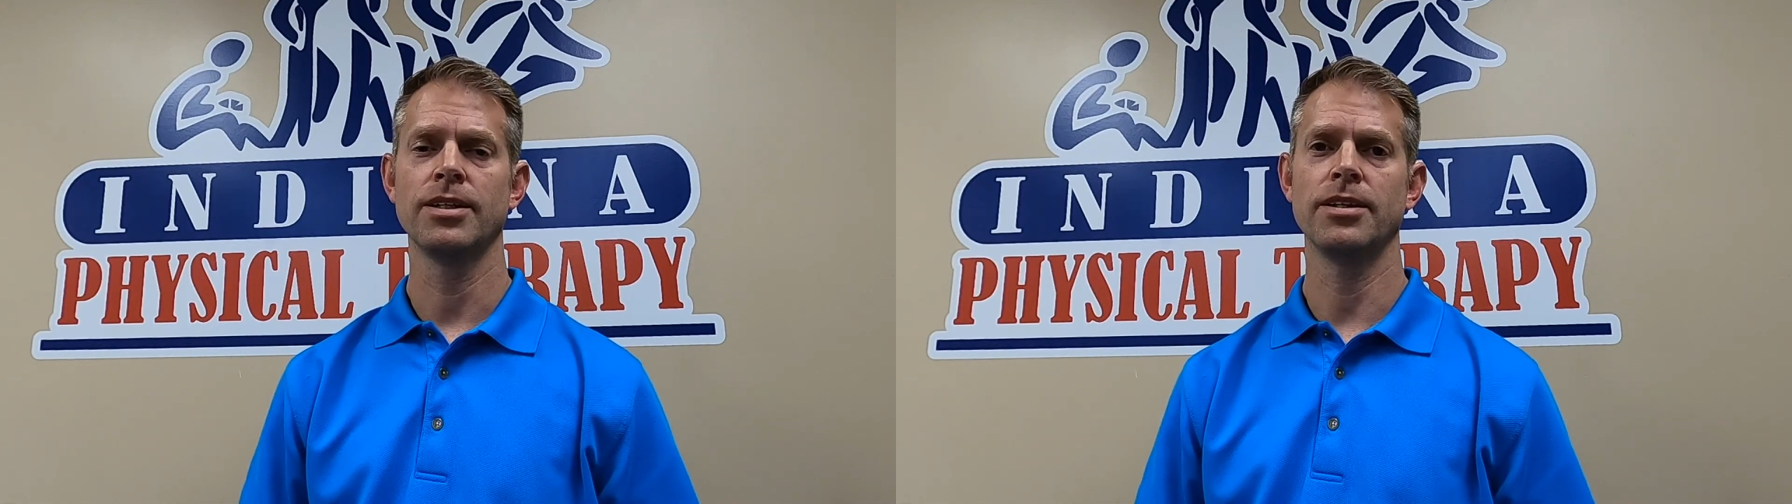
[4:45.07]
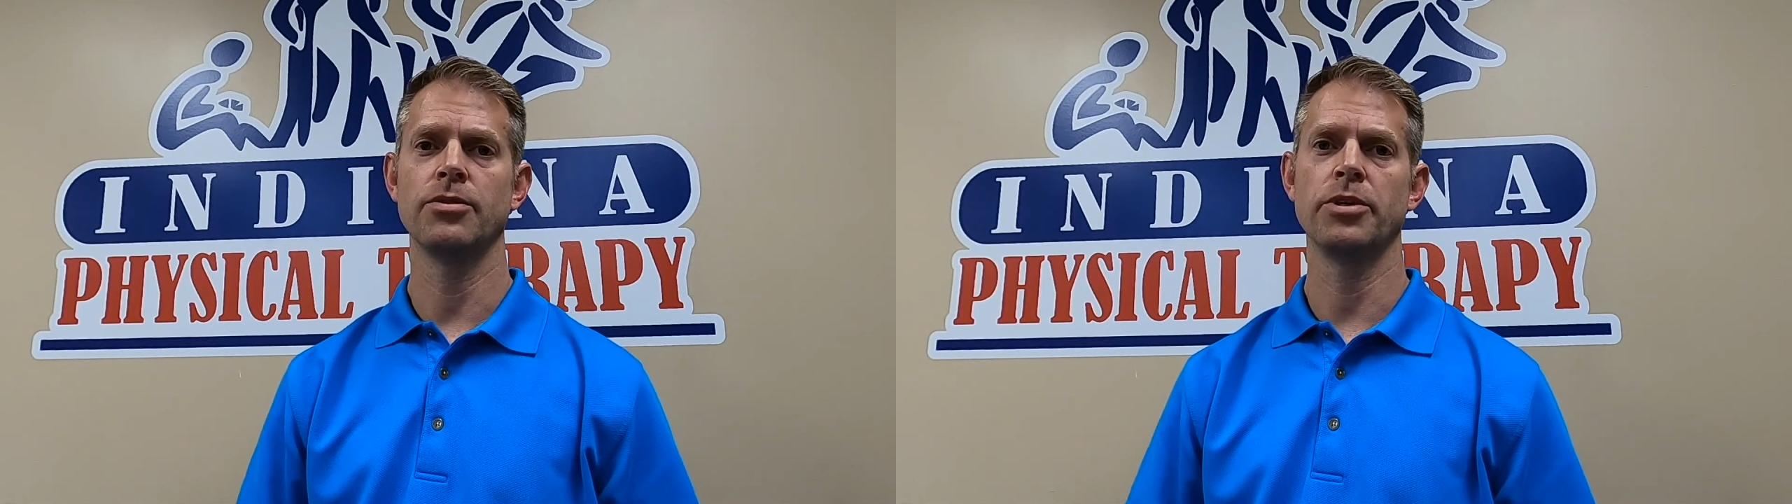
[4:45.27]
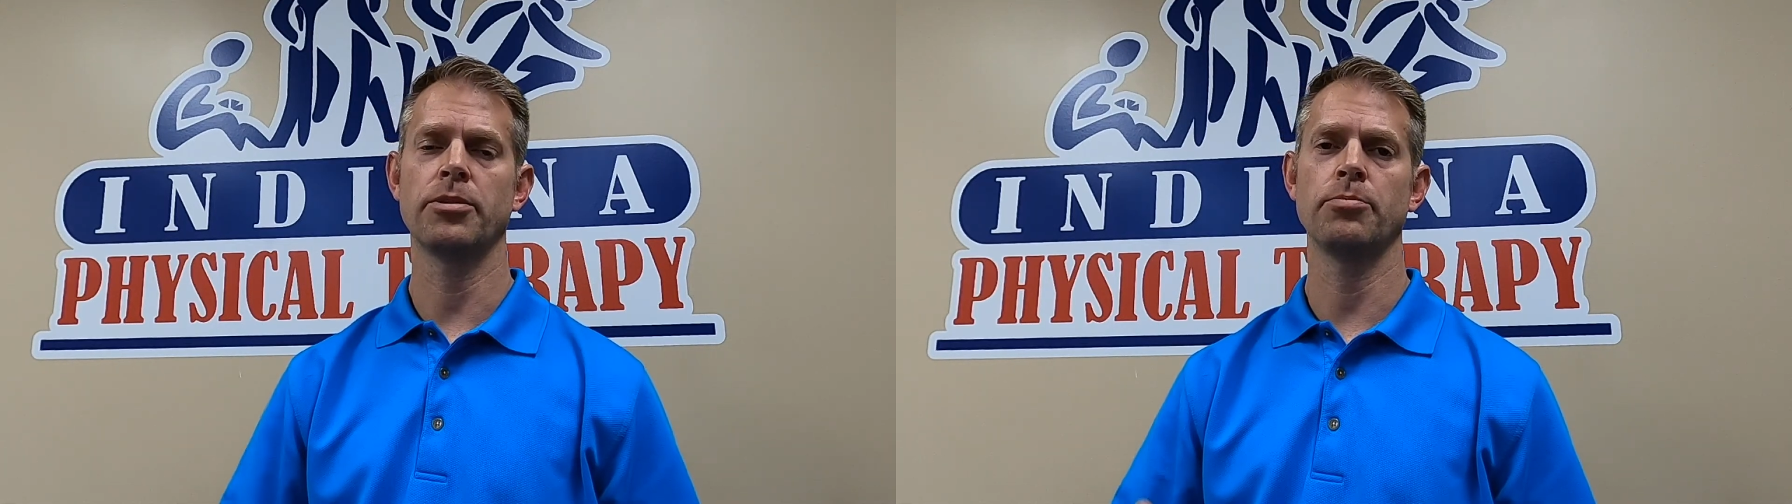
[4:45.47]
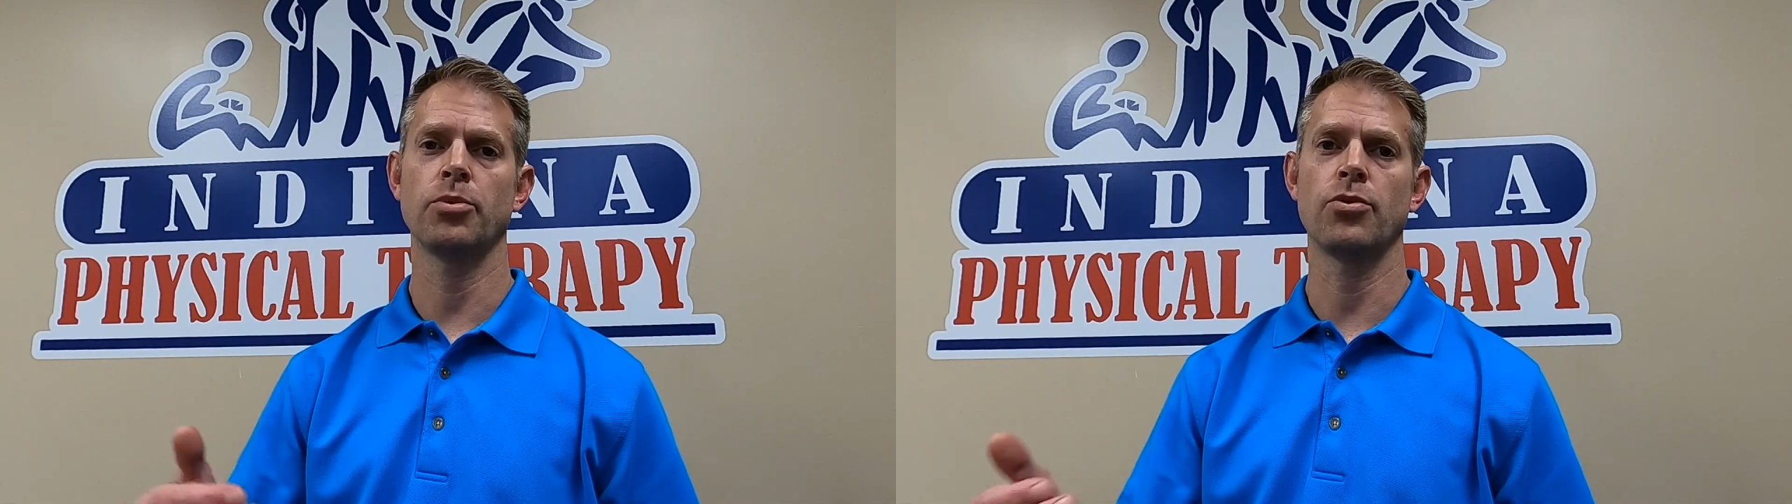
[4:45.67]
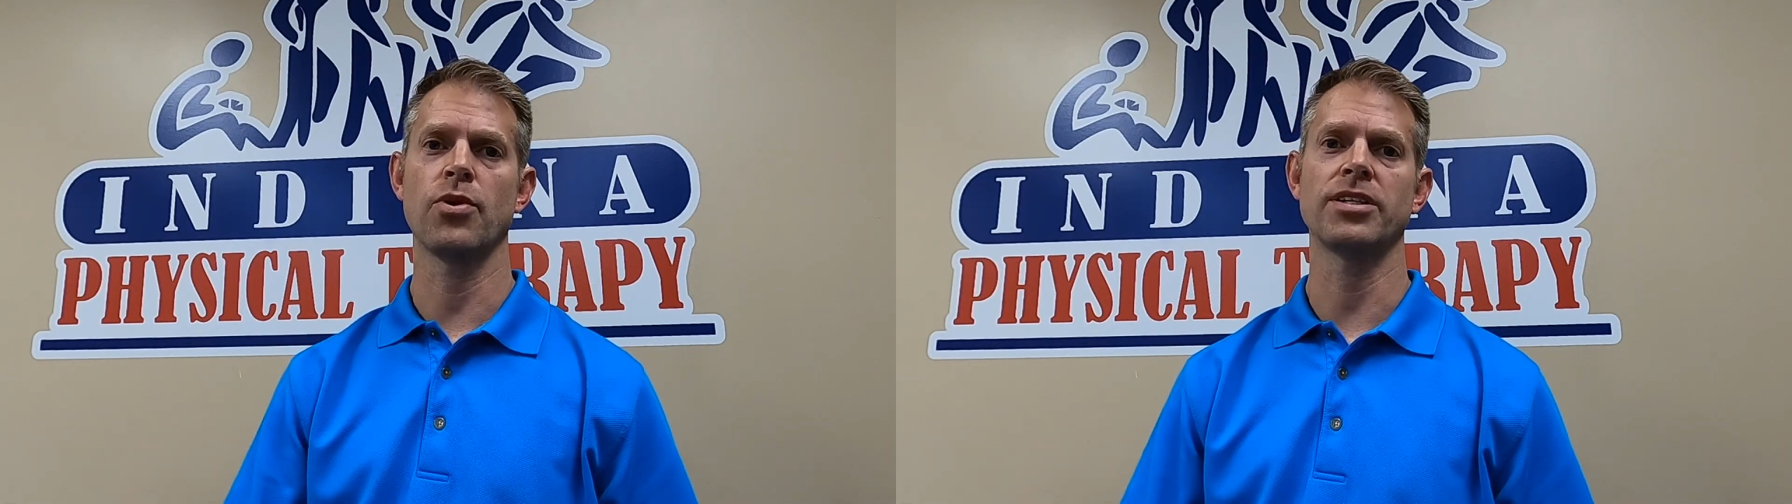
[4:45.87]
and then we can
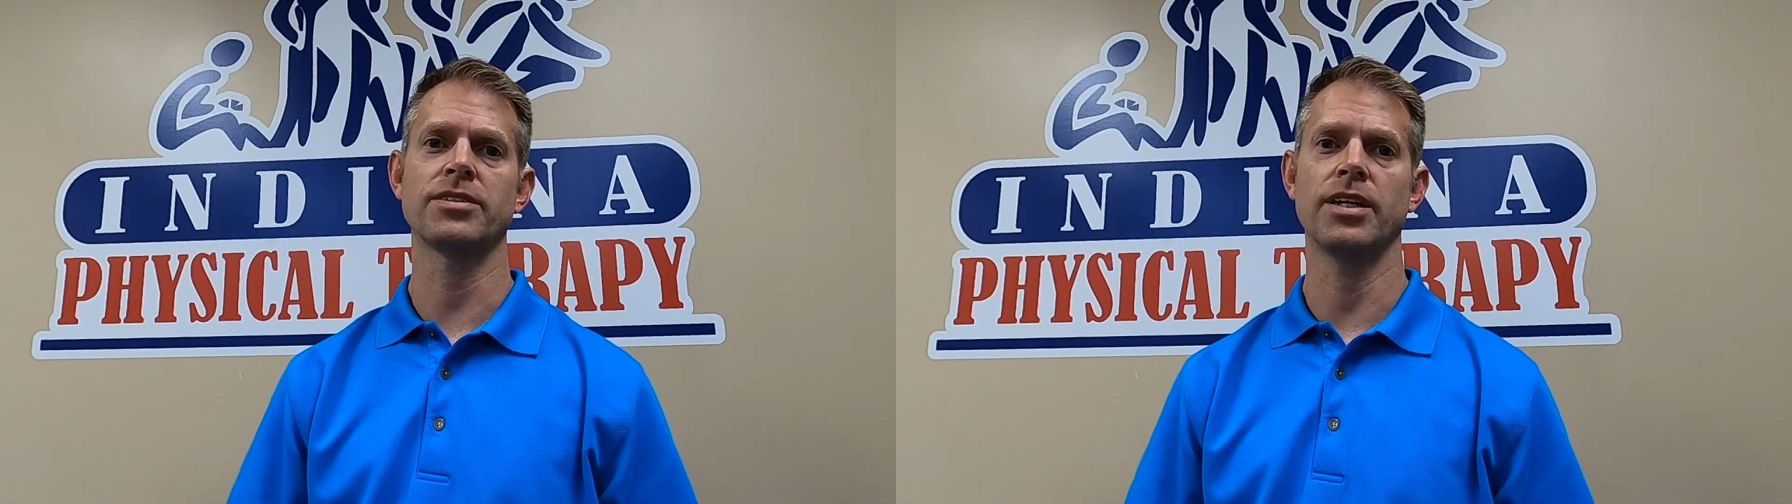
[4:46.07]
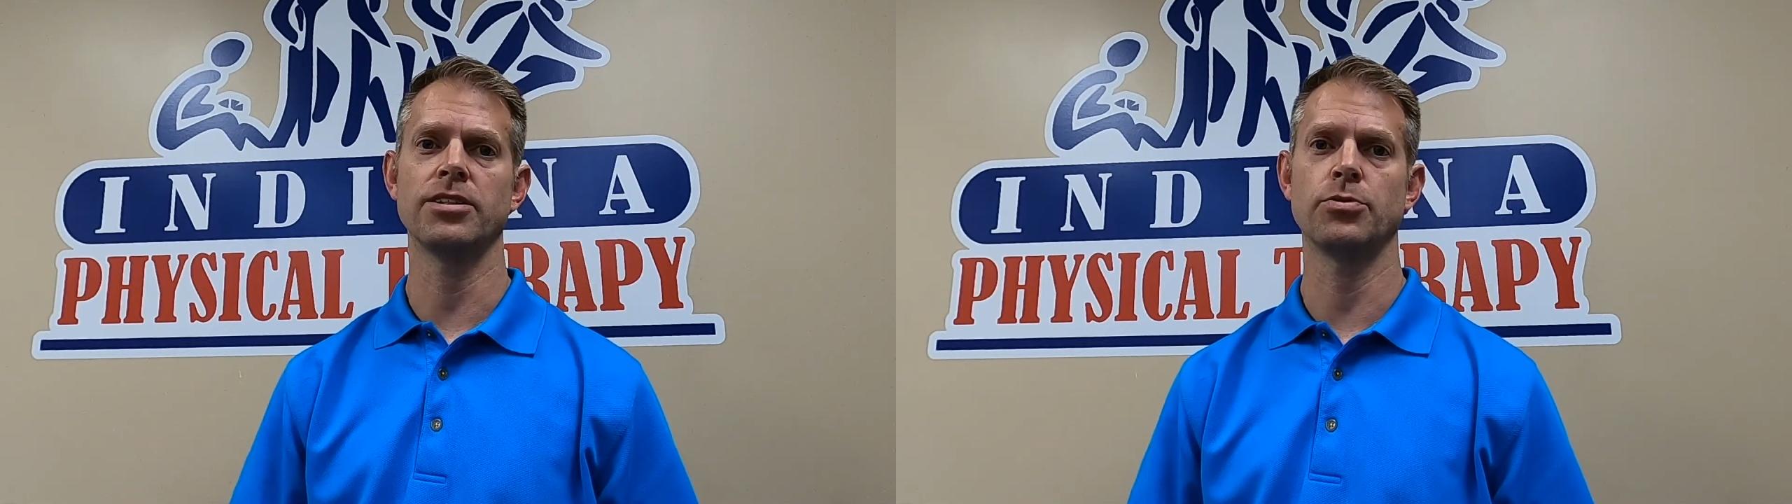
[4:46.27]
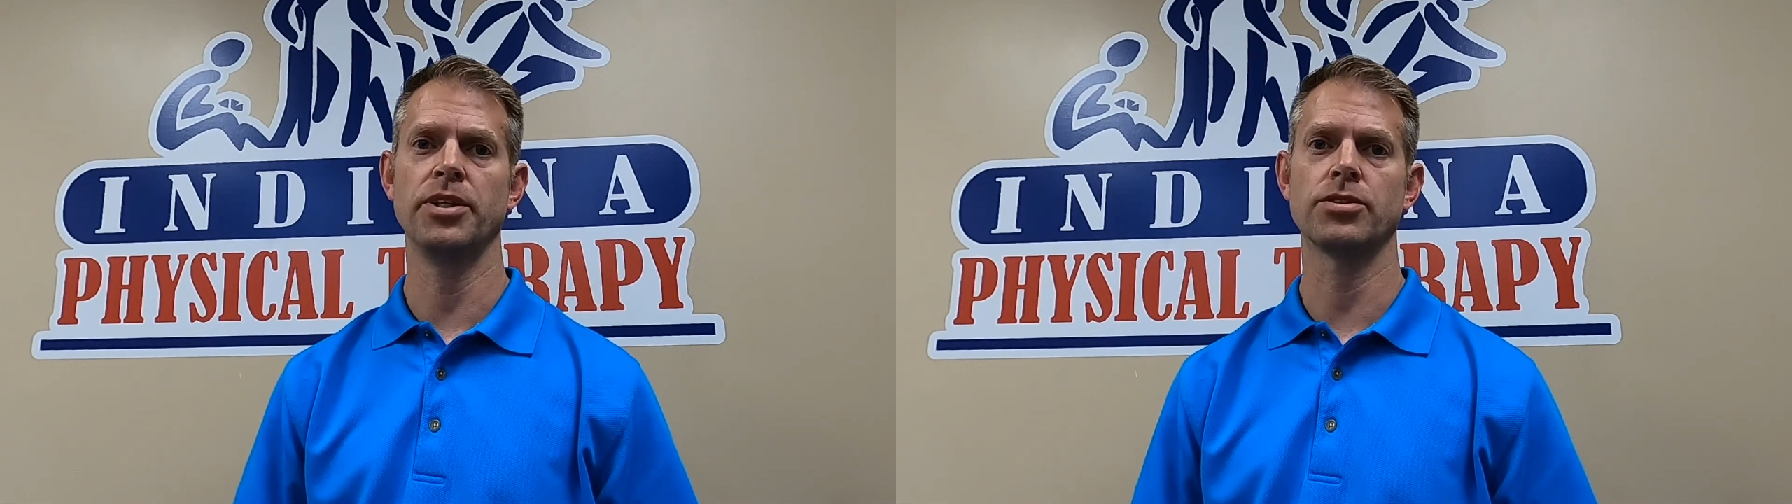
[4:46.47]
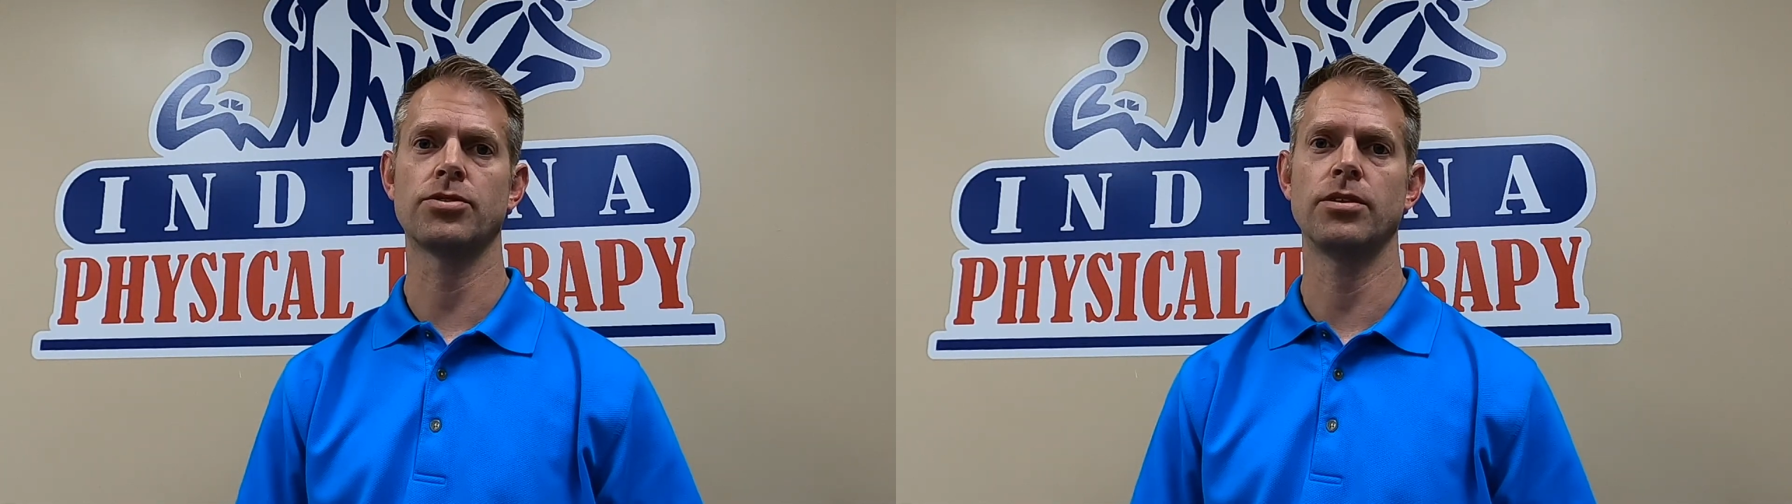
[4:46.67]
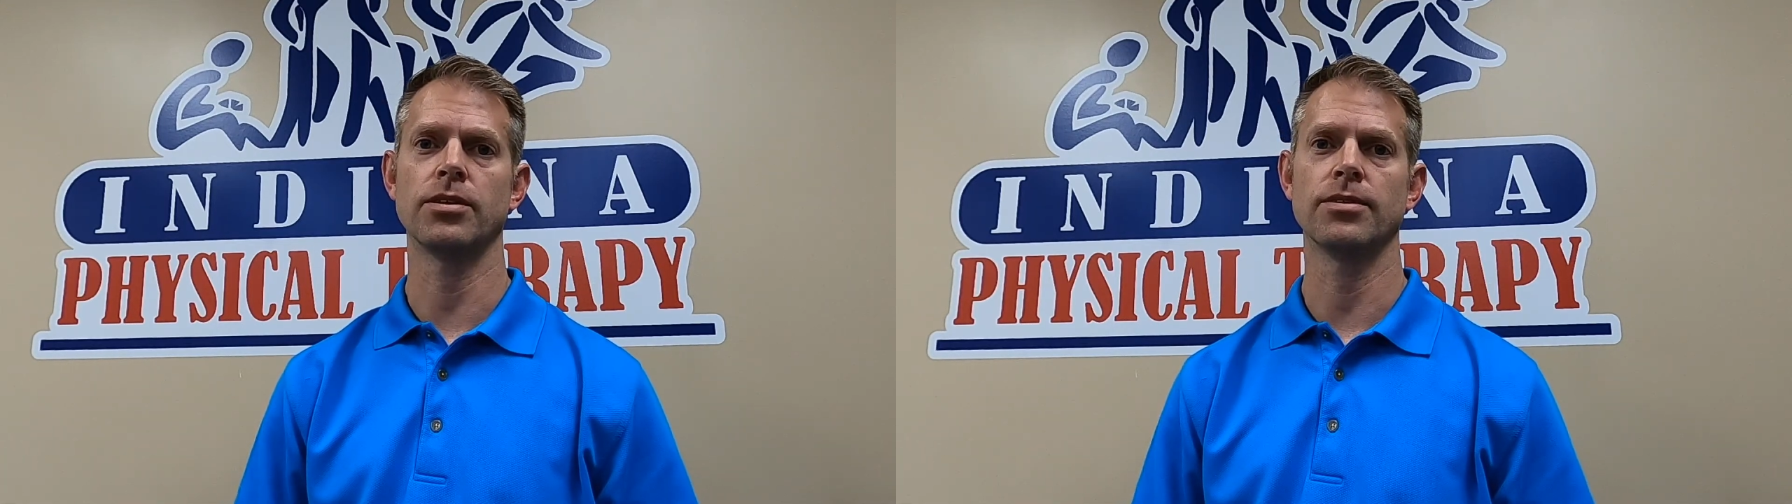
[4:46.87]
progress that as we get
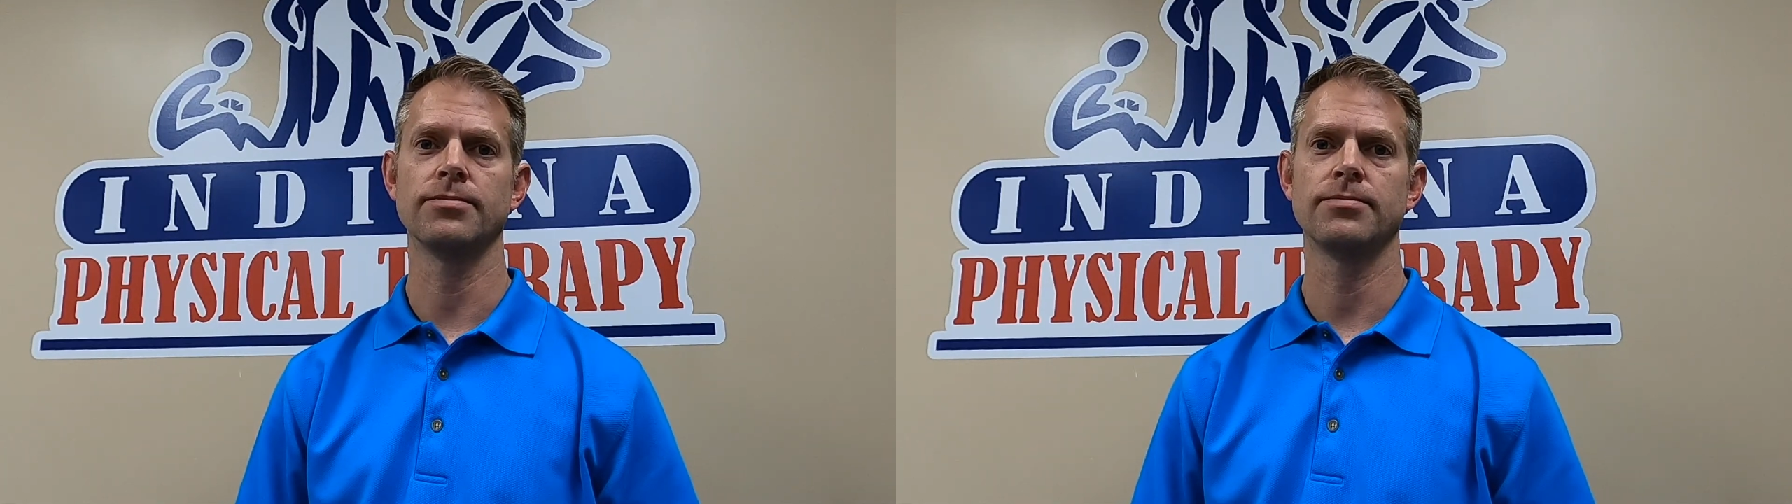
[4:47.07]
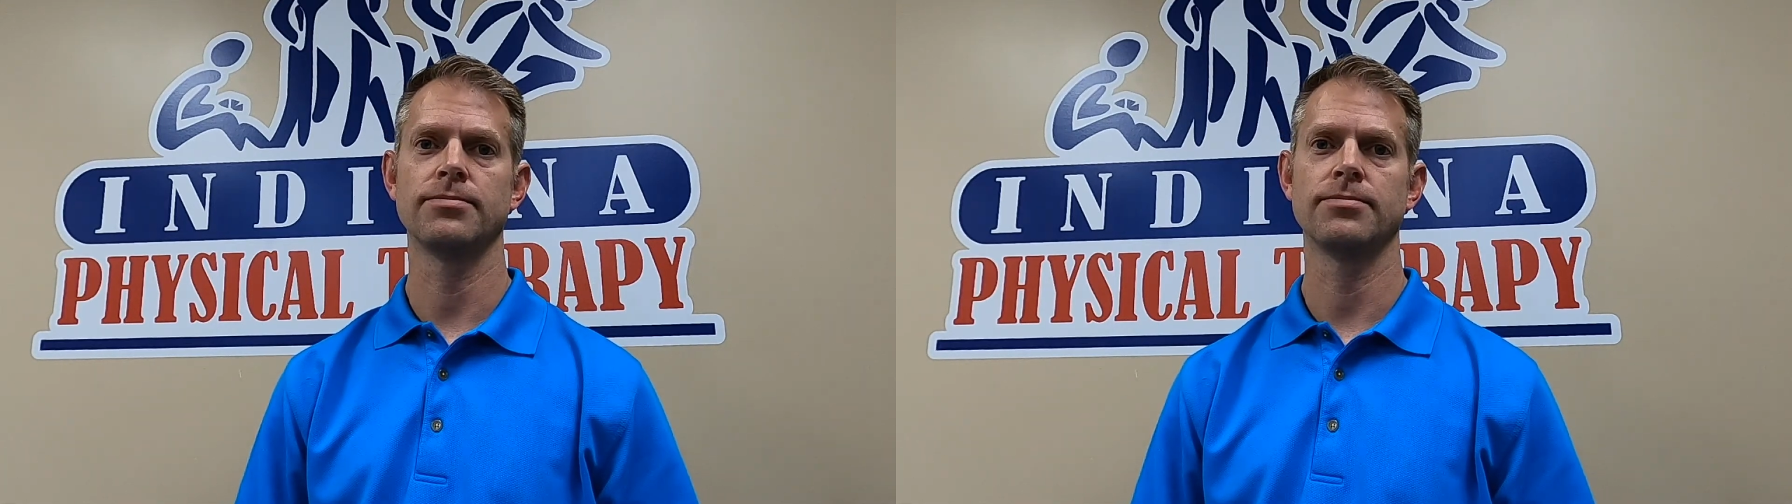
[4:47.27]
stronger.